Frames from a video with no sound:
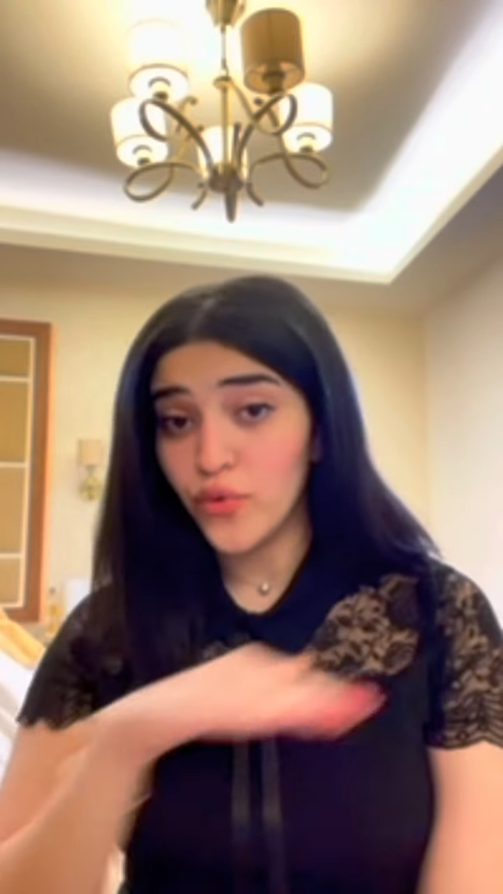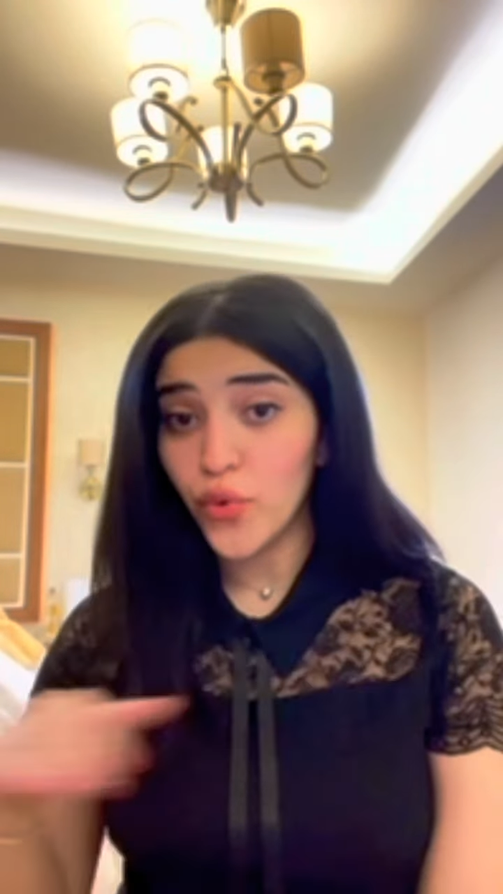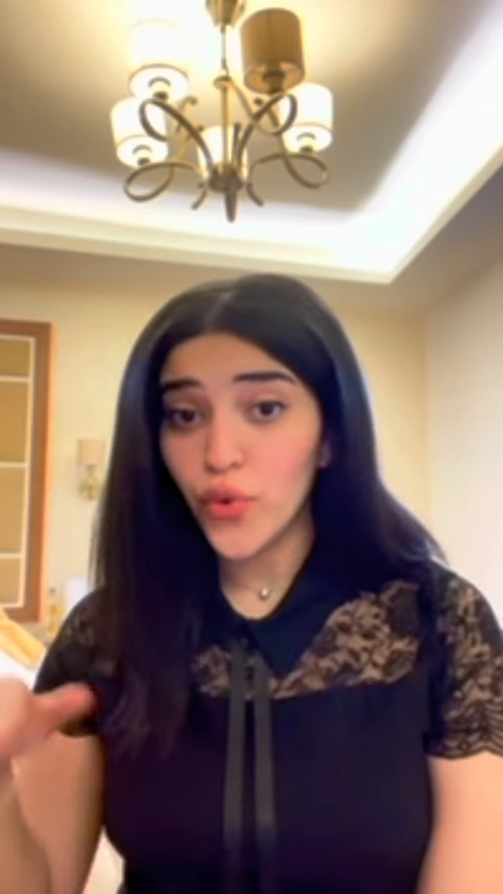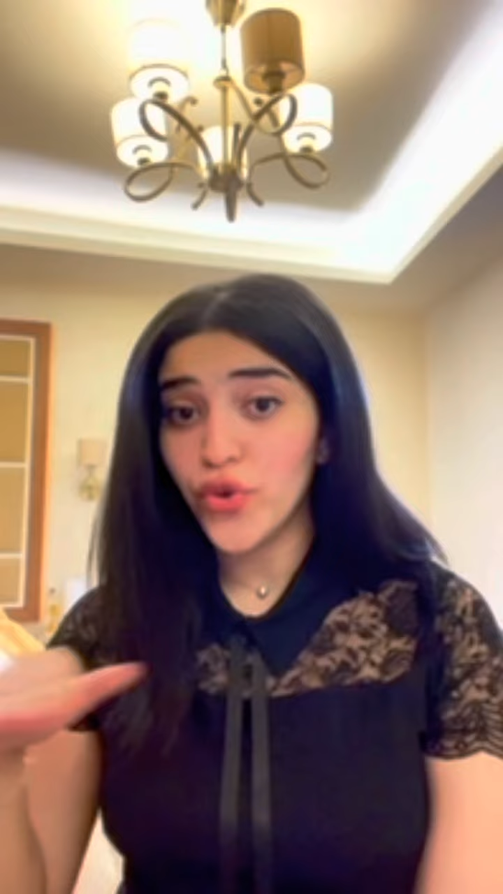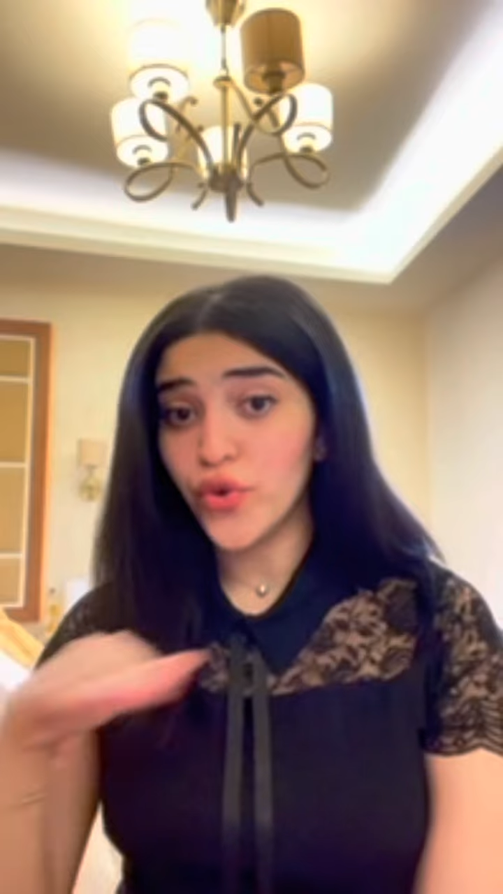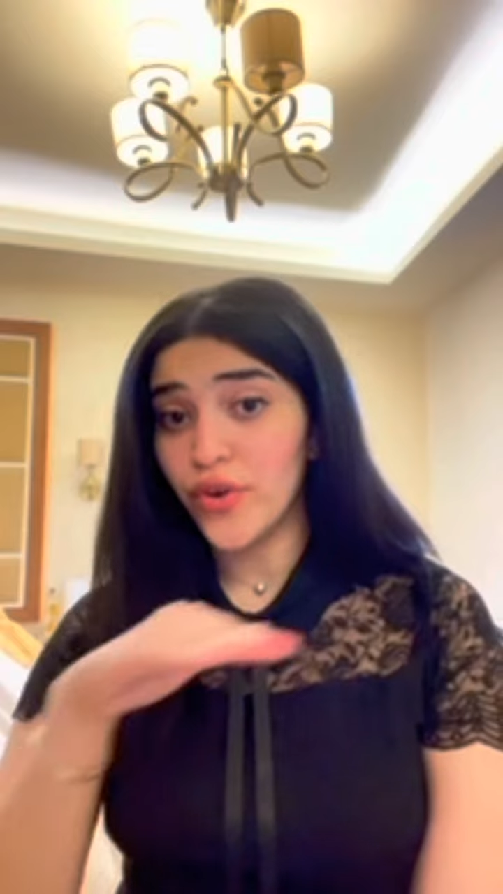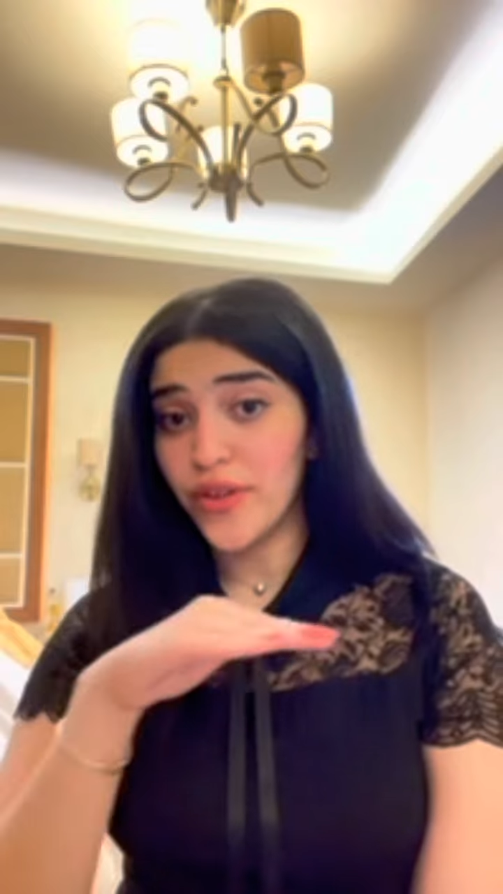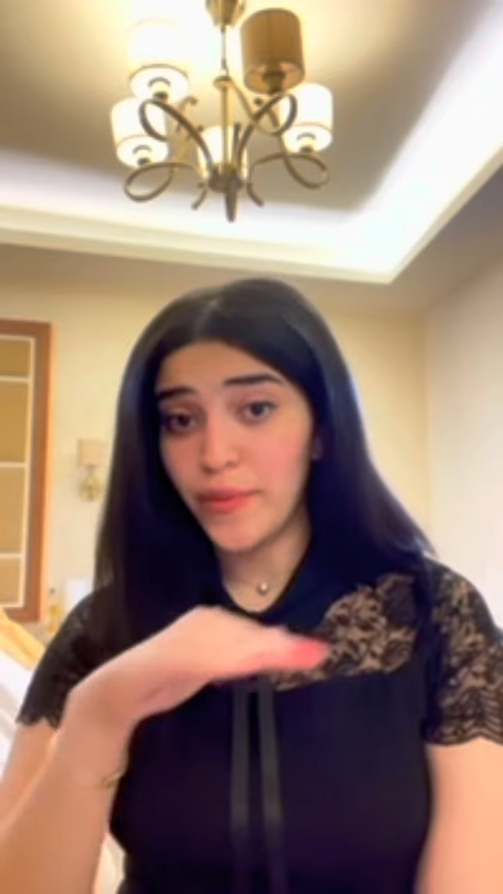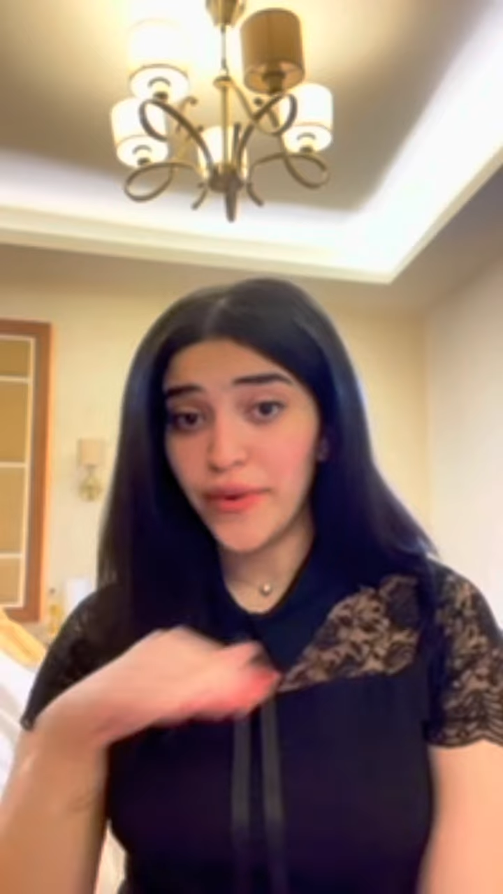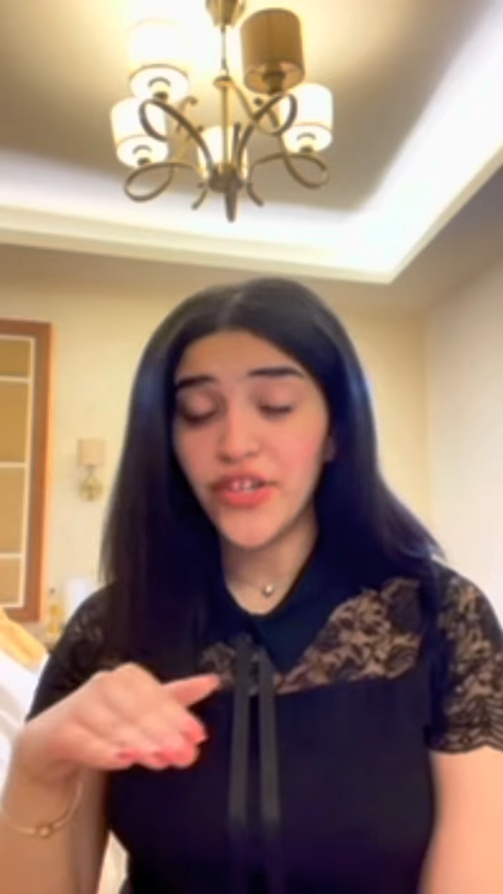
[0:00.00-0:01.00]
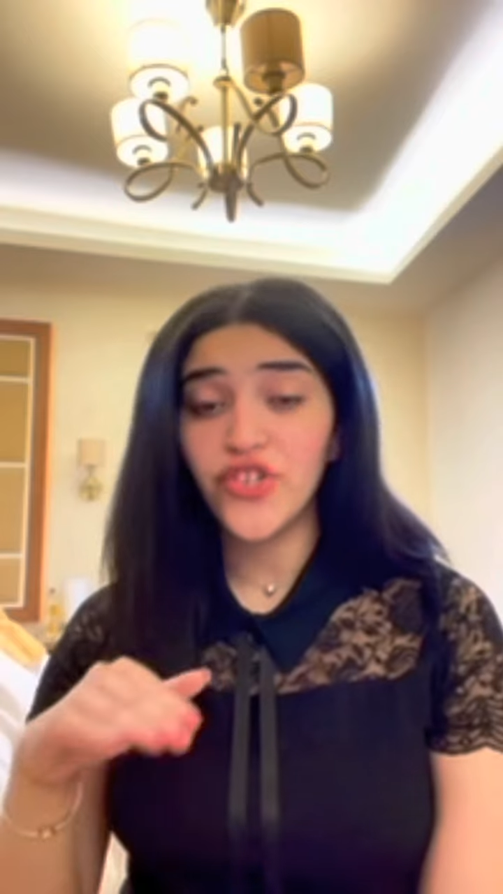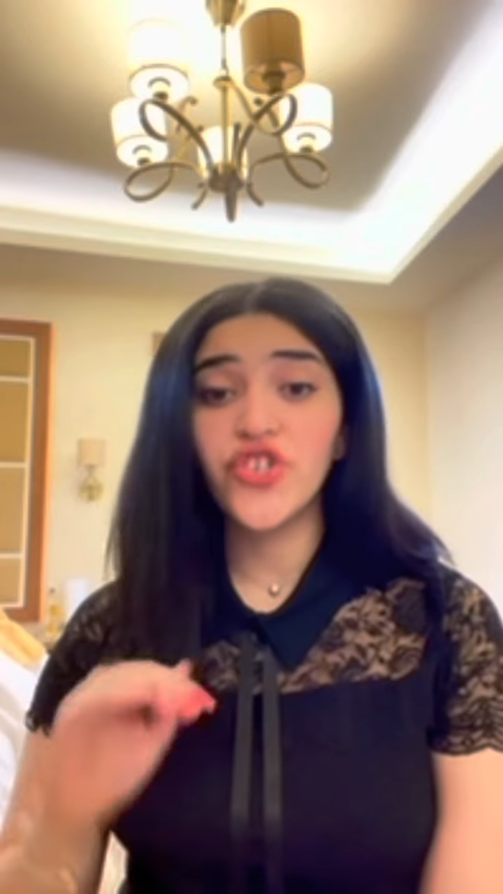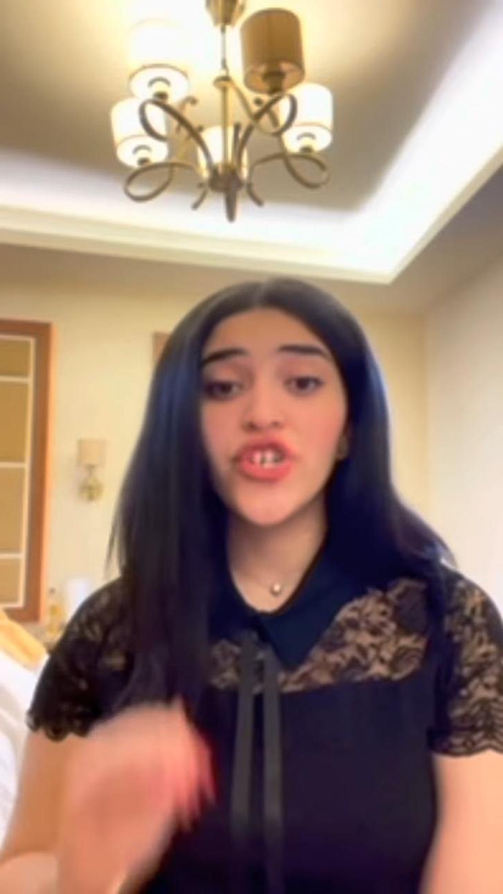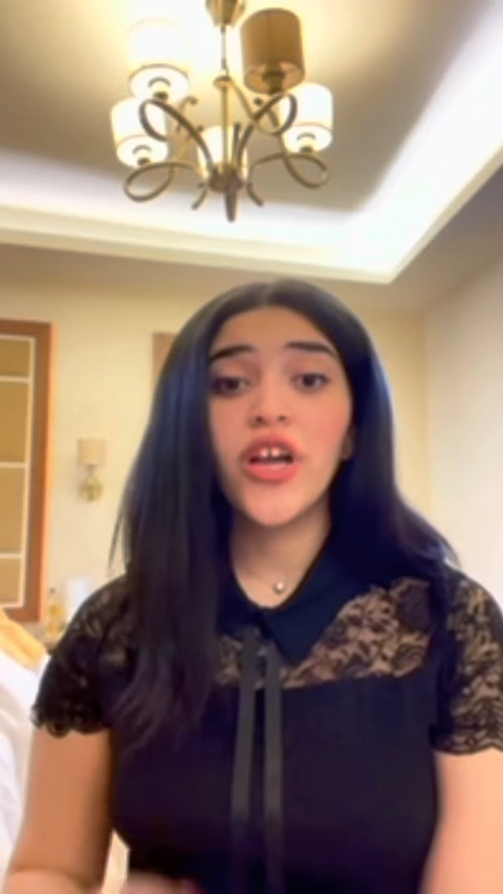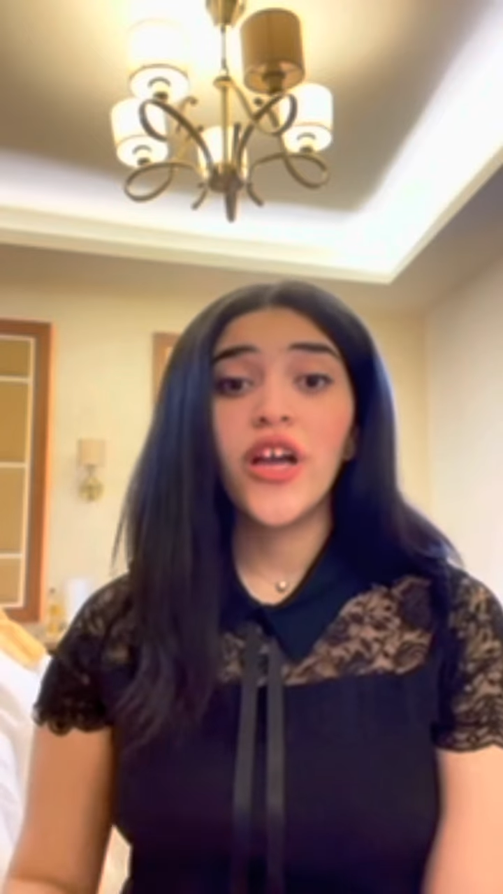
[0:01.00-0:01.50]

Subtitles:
road or the bridge